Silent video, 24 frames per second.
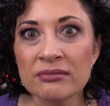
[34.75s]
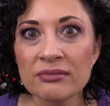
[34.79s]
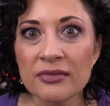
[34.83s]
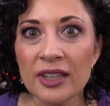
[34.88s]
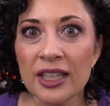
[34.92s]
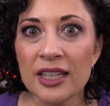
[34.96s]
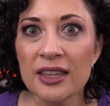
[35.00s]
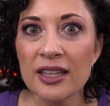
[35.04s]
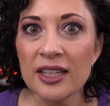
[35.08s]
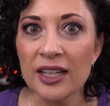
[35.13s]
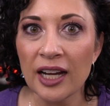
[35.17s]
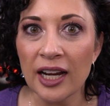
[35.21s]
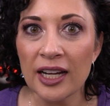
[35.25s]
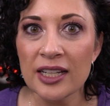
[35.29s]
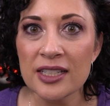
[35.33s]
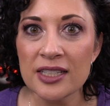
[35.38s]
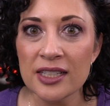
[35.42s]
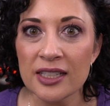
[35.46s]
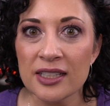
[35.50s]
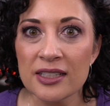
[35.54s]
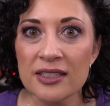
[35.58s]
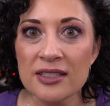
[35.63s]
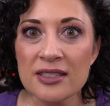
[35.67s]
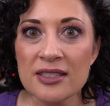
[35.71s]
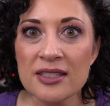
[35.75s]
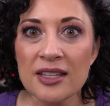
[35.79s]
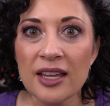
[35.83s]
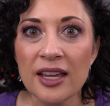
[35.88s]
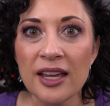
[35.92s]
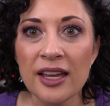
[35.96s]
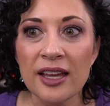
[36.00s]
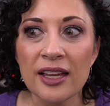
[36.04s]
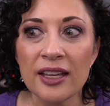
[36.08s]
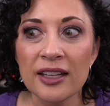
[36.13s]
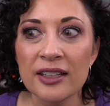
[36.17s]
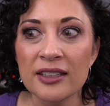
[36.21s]
in the 90s.
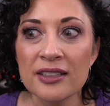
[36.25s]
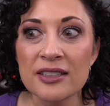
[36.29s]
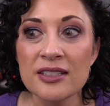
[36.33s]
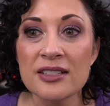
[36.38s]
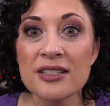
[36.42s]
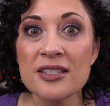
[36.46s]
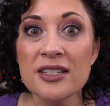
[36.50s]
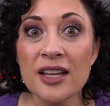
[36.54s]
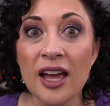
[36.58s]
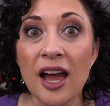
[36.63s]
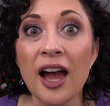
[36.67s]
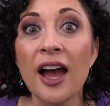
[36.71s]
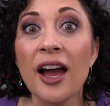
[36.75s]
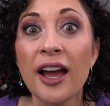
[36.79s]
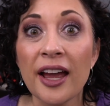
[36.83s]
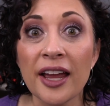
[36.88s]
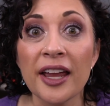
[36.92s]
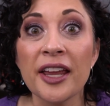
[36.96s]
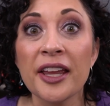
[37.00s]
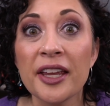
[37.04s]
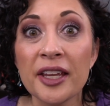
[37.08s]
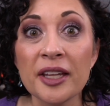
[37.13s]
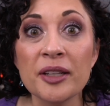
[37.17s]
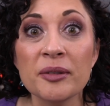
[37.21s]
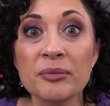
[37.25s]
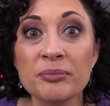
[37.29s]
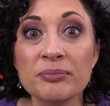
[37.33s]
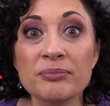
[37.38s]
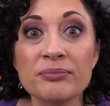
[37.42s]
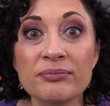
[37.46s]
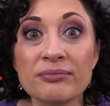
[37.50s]
And I